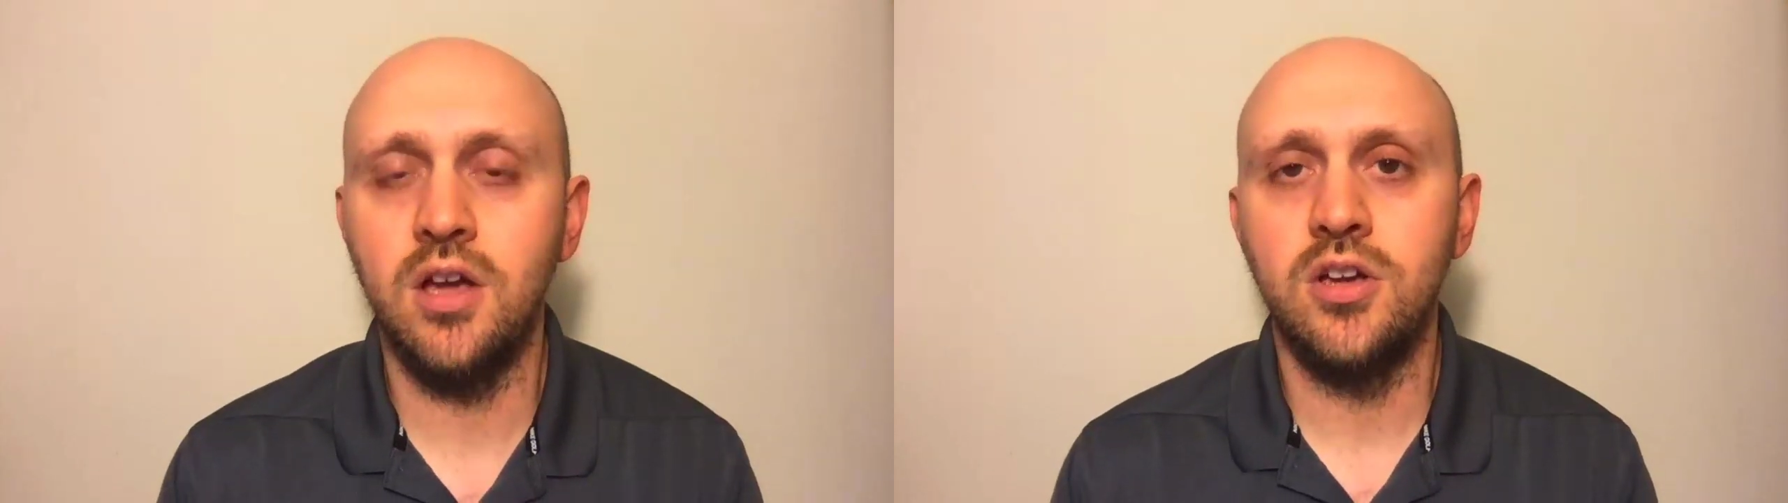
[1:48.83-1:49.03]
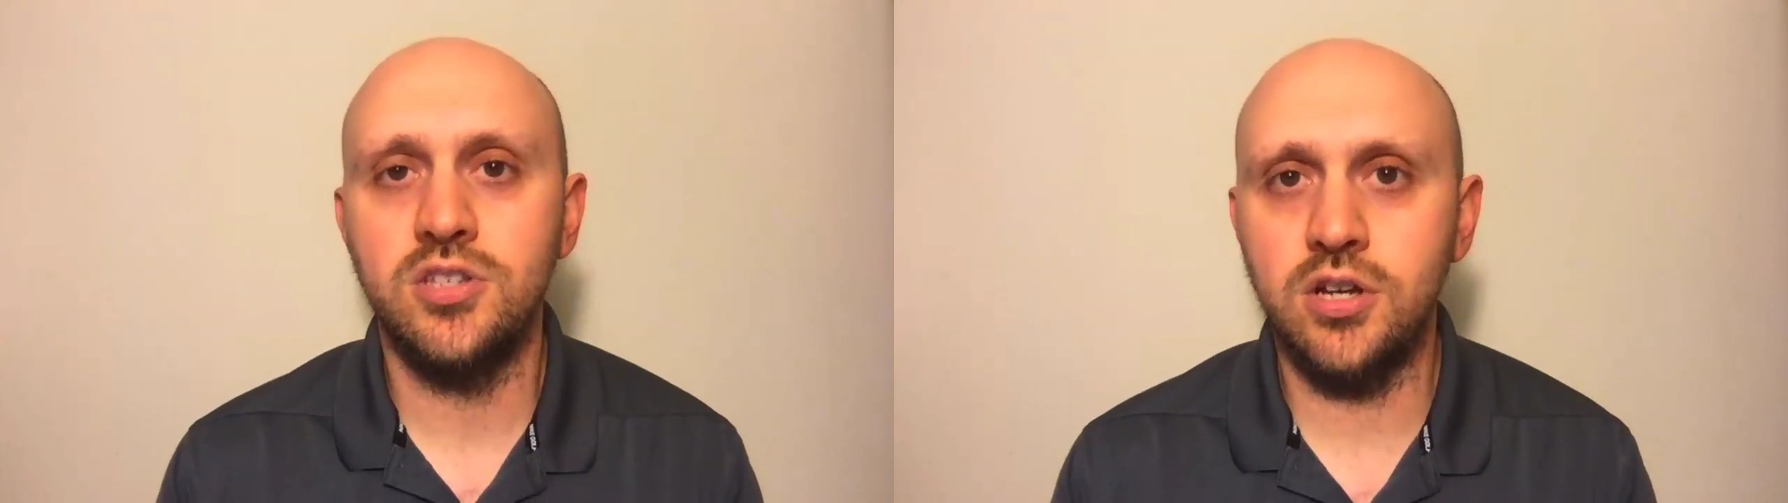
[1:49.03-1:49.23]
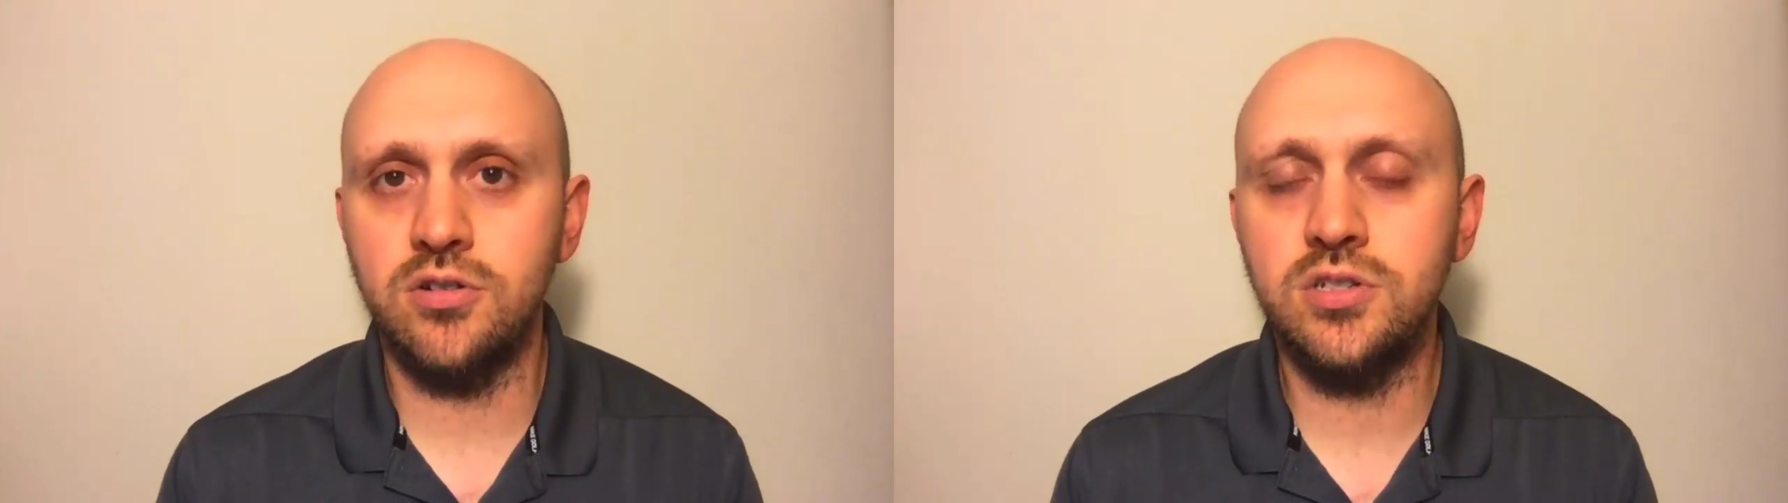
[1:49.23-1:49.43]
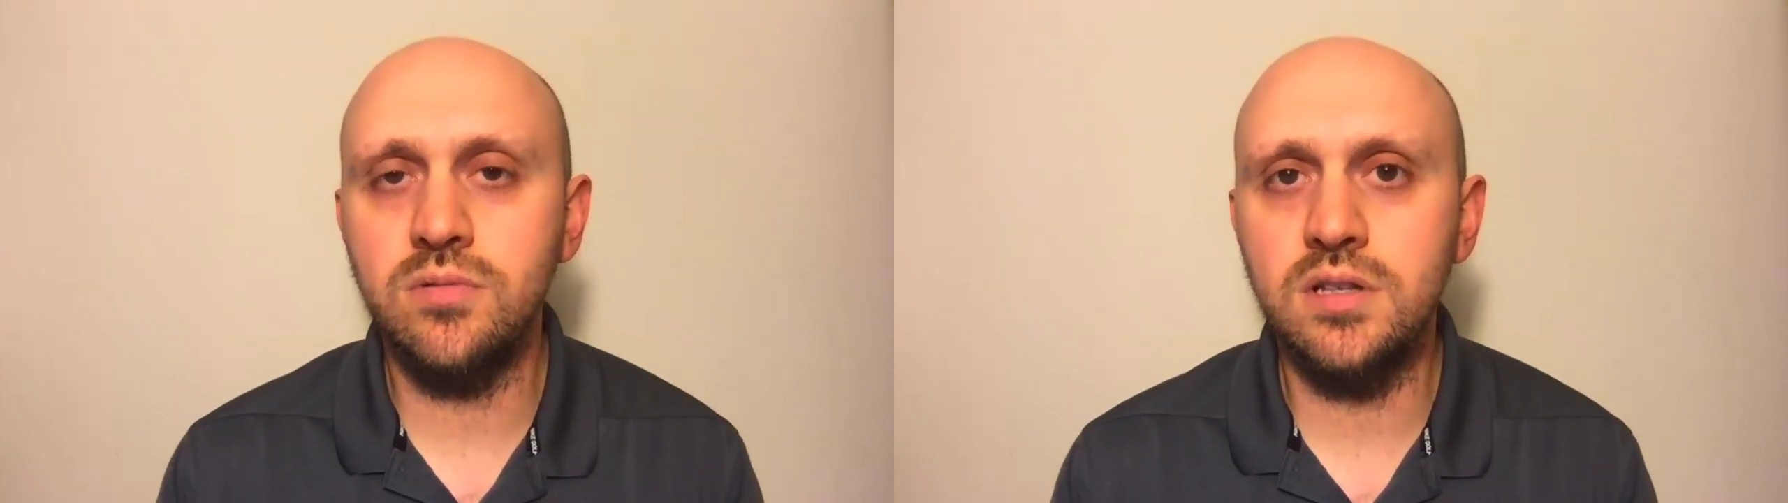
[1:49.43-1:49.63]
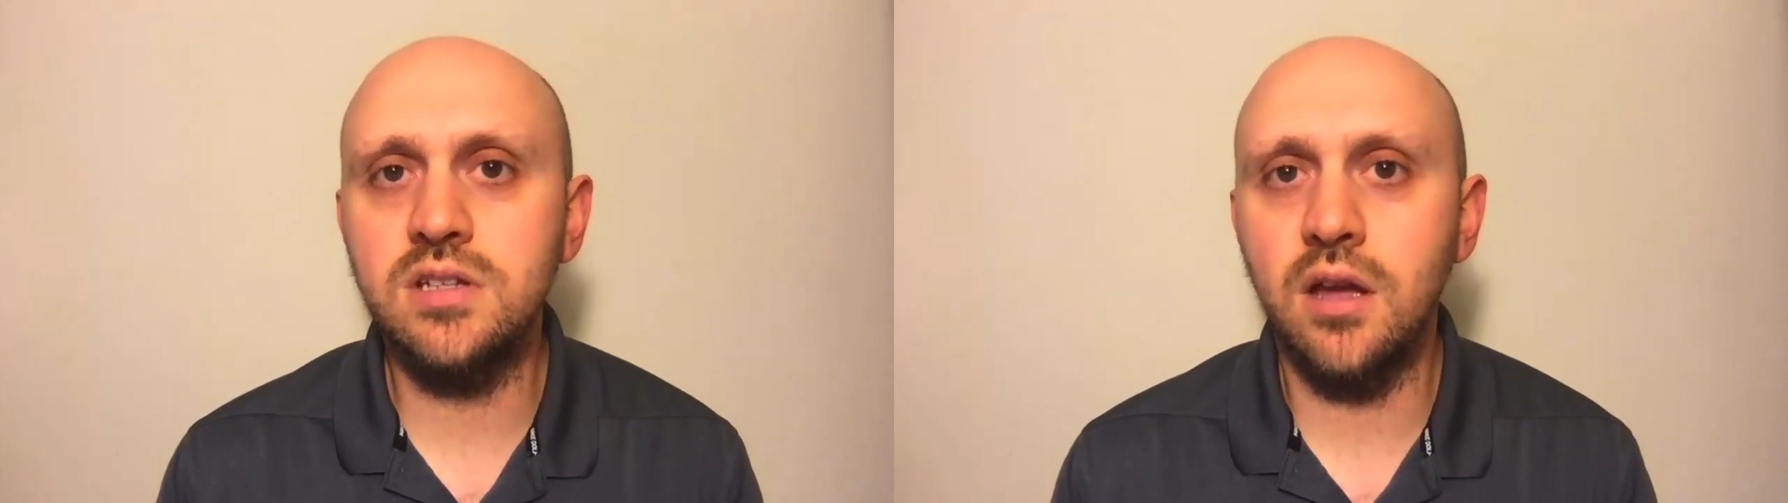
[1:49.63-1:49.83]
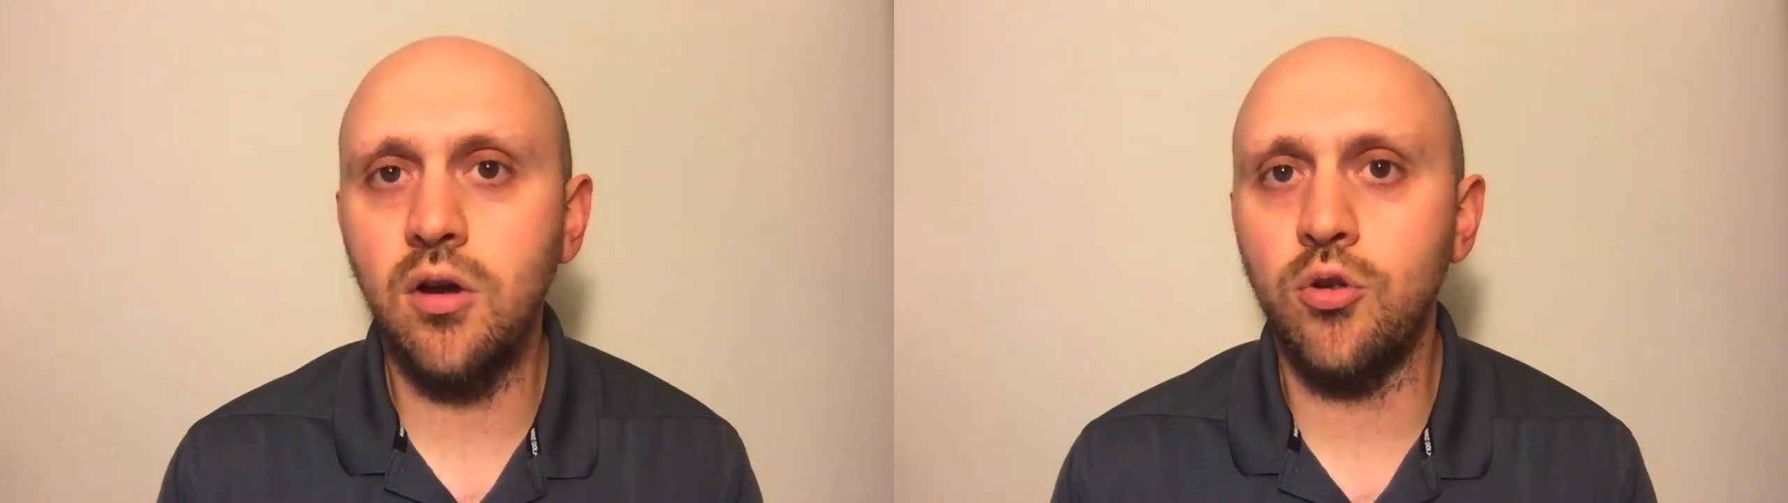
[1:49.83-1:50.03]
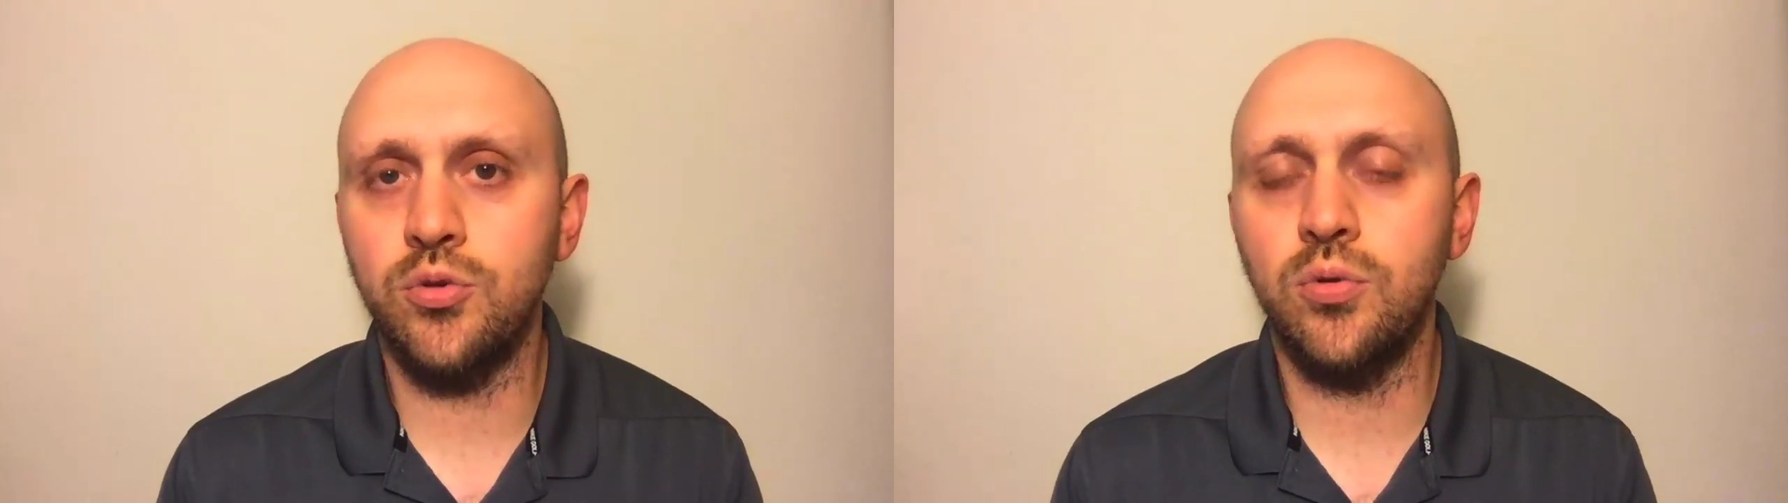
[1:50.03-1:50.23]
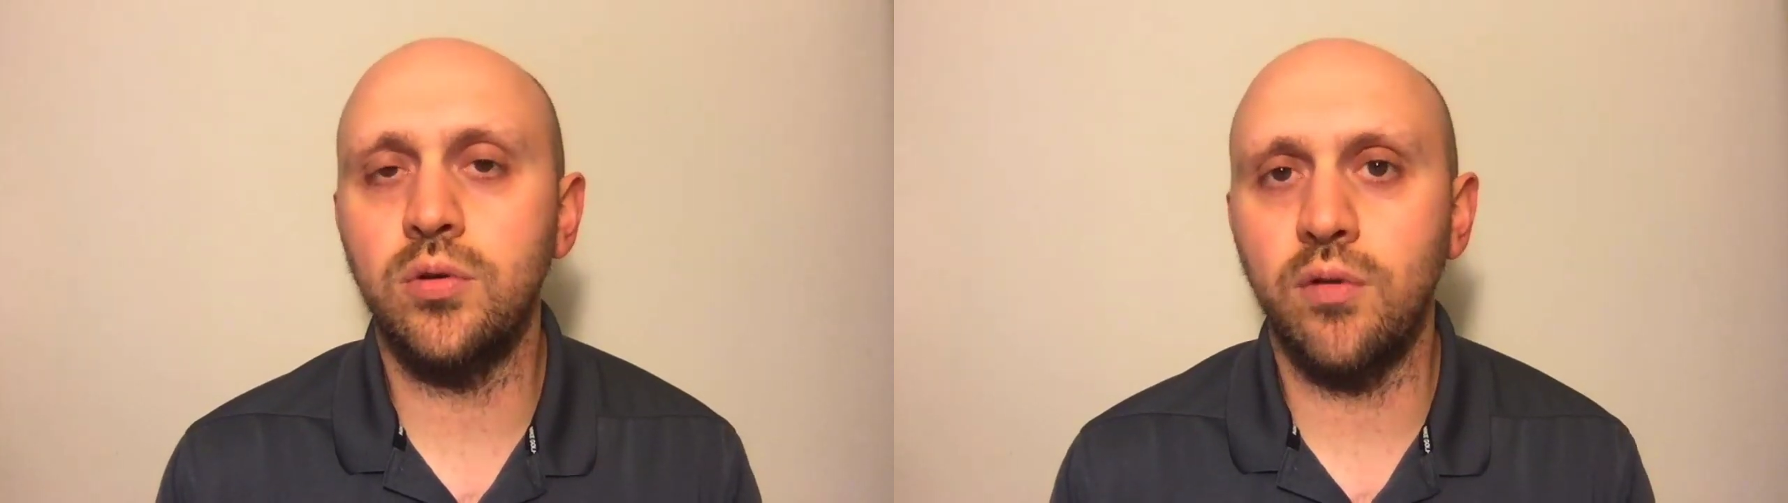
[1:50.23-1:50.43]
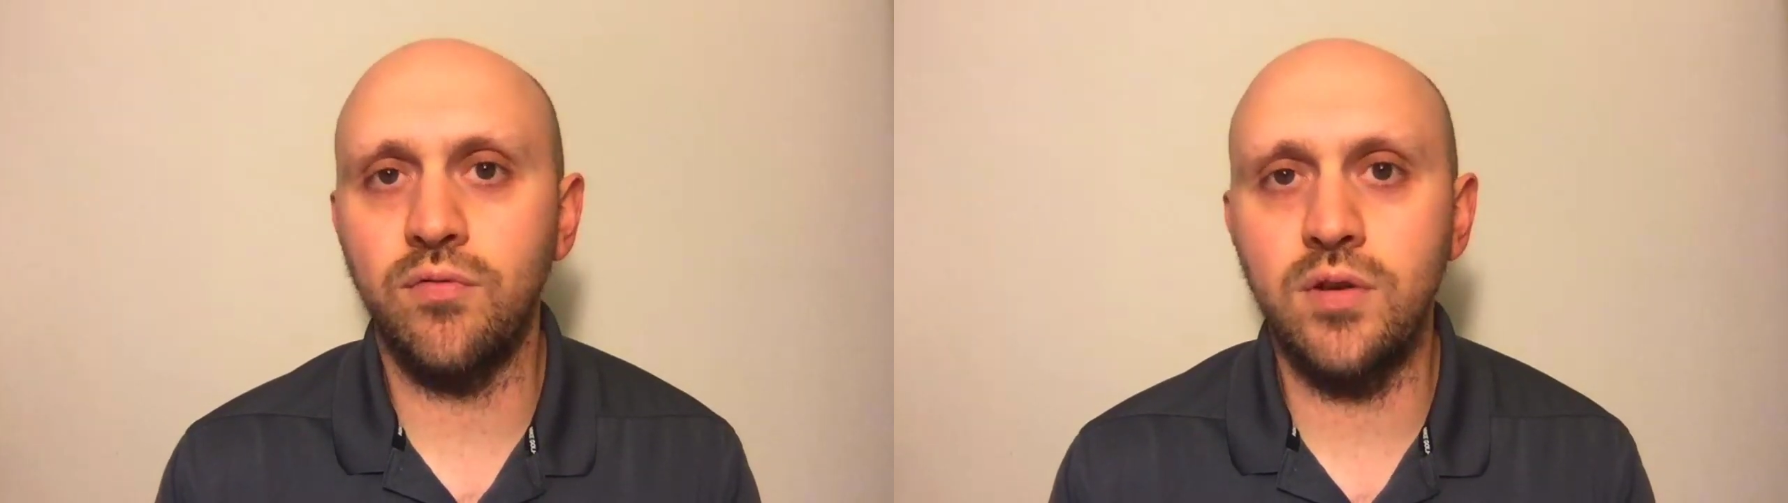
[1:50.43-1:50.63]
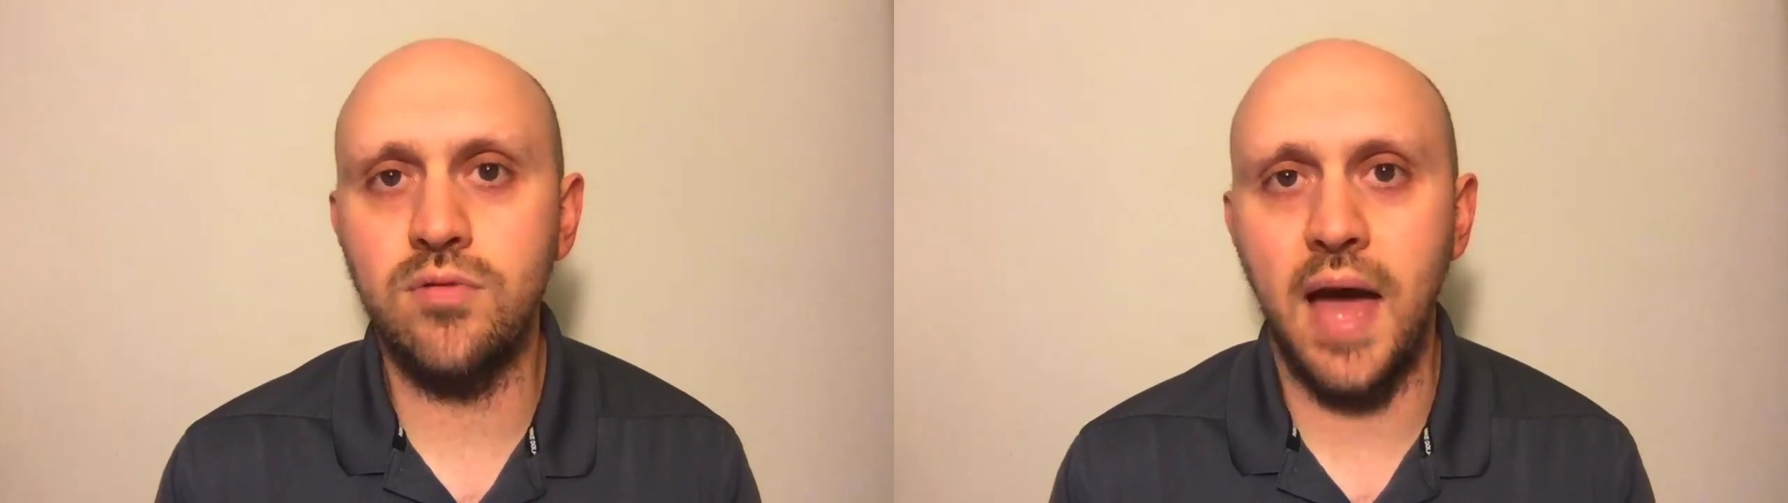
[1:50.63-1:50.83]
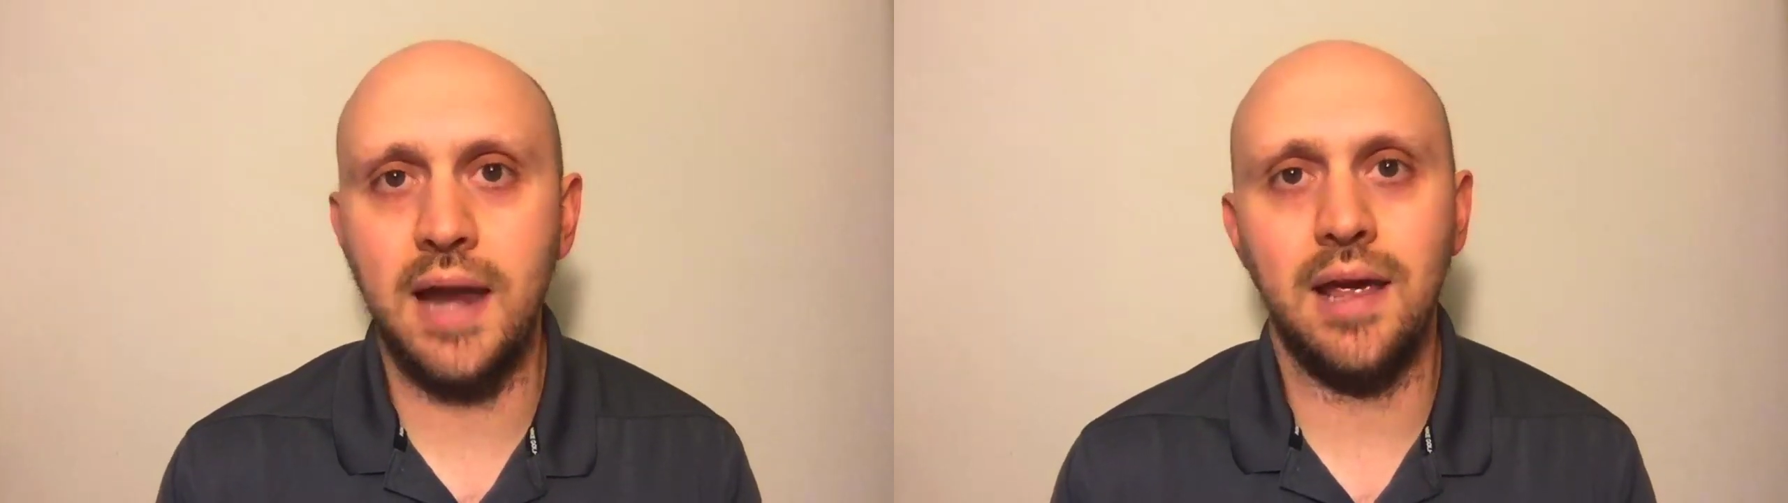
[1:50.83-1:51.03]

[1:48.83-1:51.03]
so your students can go through and review that